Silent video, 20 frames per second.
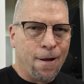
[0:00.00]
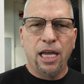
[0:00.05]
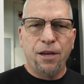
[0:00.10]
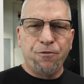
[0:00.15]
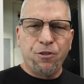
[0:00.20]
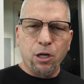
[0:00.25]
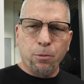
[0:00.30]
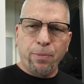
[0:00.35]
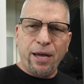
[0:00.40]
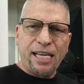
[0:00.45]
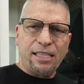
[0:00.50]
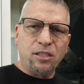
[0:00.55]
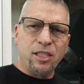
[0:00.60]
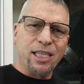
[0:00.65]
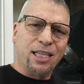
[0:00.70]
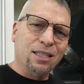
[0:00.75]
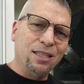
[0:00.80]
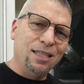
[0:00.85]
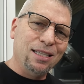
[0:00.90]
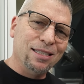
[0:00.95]
If they're
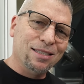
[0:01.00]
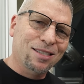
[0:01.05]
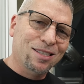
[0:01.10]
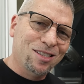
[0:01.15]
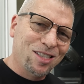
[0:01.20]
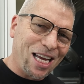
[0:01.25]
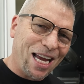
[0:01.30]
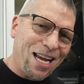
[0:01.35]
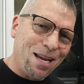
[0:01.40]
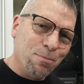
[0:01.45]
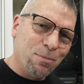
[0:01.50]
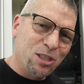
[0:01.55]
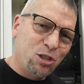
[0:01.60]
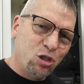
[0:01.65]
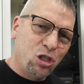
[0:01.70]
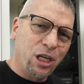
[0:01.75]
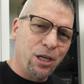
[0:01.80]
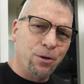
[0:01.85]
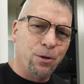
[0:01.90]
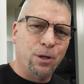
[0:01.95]
basically the same
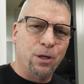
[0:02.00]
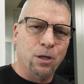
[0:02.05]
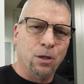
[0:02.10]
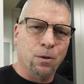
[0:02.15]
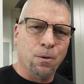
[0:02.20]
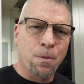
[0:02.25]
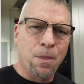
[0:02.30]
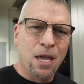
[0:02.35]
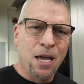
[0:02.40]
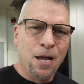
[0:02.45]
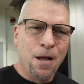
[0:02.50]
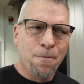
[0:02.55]
material,